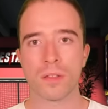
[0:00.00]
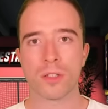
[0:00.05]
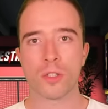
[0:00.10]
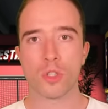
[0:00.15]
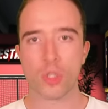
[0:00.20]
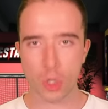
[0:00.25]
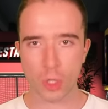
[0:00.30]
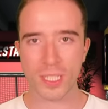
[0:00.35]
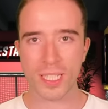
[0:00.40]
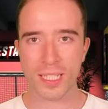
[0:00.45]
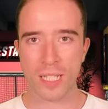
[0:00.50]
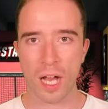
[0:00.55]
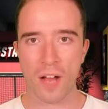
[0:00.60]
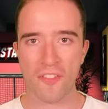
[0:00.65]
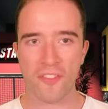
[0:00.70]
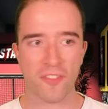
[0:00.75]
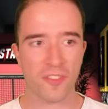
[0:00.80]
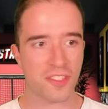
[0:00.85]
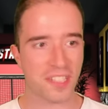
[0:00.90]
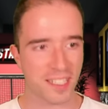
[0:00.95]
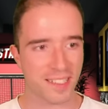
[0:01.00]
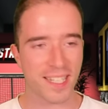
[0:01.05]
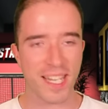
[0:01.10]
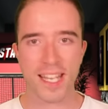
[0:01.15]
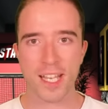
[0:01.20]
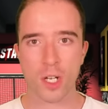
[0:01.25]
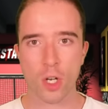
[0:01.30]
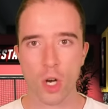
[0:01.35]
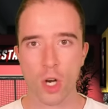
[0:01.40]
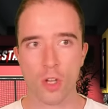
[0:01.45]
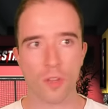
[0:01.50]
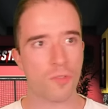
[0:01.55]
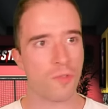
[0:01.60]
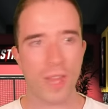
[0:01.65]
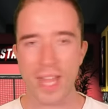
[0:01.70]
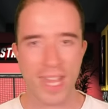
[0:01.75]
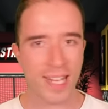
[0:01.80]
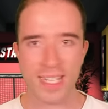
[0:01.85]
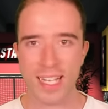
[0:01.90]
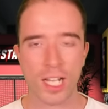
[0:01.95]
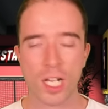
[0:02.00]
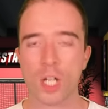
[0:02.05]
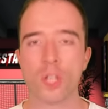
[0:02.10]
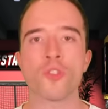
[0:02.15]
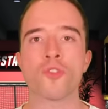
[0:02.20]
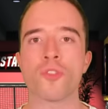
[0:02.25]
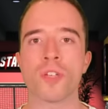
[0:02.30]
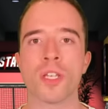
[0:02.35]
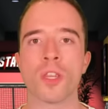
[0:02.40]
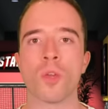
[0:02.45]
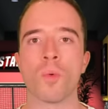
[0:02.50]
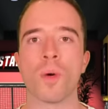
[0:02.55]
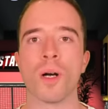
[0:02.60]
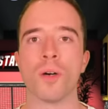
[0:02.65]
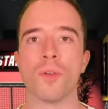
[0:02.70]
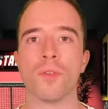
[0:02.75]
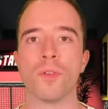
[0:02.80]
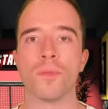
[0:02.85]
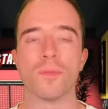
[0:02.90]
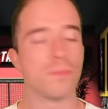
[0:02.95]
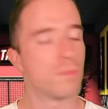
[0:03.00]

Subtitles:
good enough to take on any country in the world.